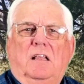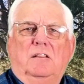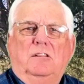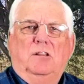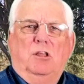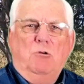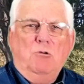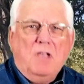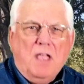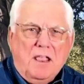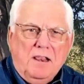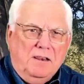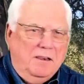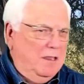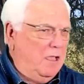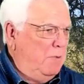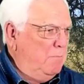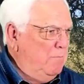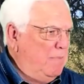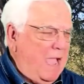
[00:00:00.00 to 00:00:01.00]

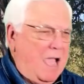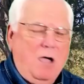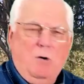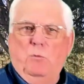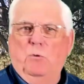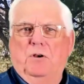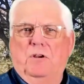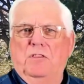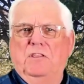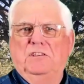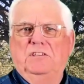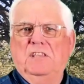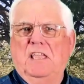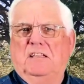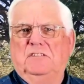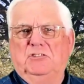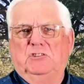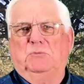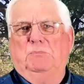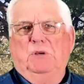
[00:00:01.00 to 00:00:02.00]
located about where the
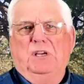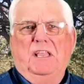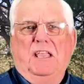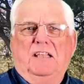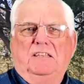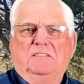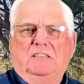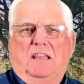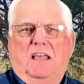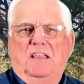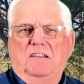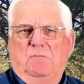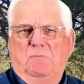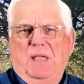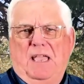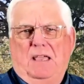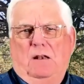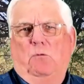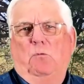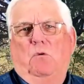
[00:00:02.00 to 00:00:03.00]
Texas Brigade's line of
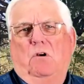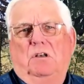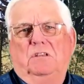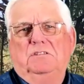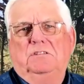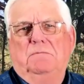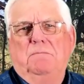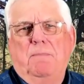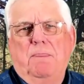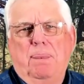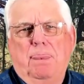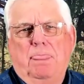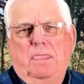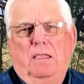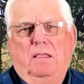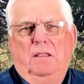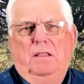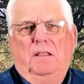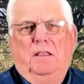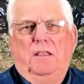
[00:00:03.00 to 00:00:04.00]
battle was.
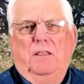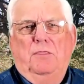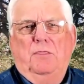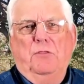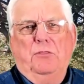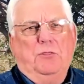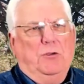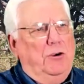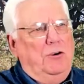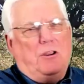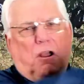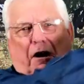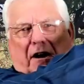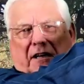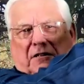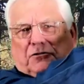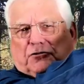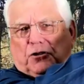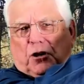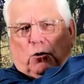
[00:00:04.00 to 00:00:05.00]
The 3rd
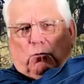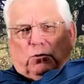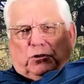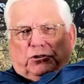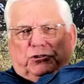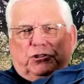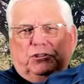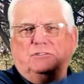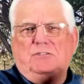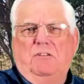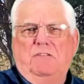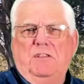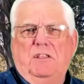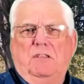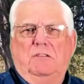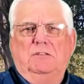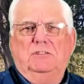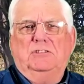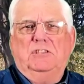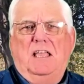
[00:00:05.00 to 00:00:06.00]
Arkansas was just on the
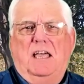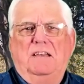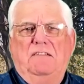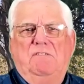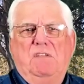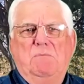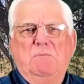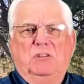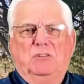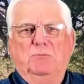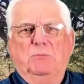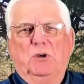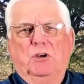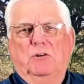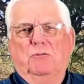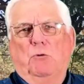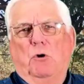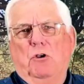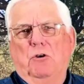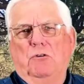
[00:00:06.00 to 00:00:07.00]
other side of
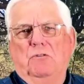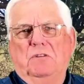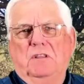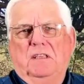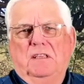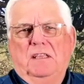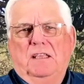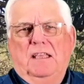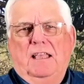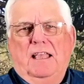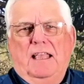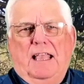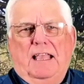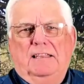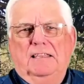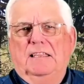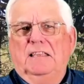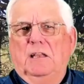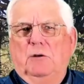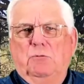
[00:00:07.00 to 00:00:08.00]
Emmitsburg Road,
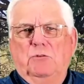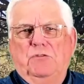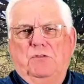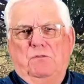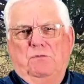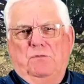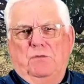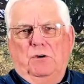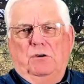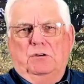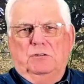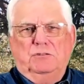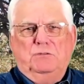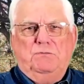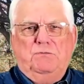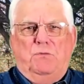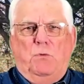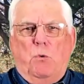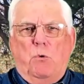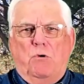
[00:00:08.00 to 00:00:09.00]
and then there was the
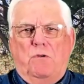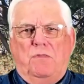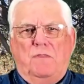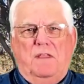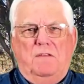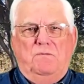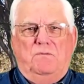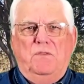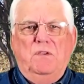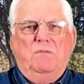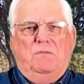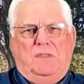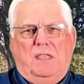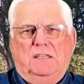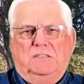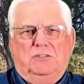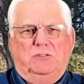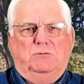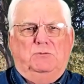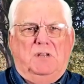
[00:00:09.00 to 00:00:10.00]
1st, 4th, and 5th
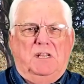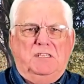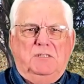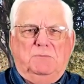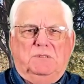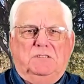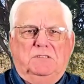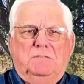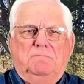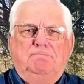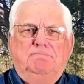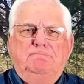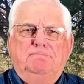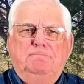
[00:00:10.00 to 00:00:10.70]
Texas Regiments.